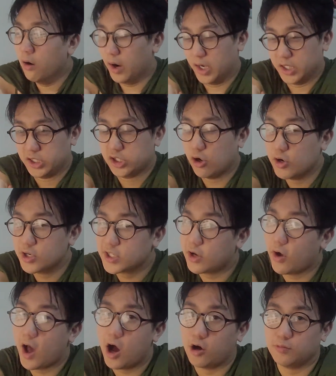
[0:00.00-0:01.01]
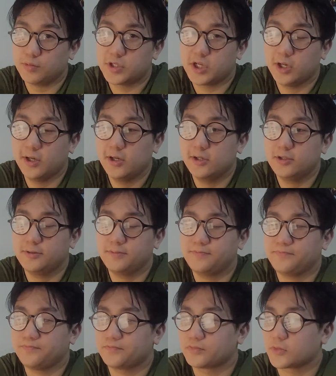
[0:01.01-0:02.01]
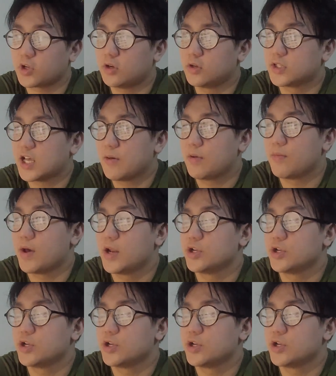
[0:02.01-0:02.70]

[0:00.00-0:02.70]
It sure as hell helps. God damn it, man!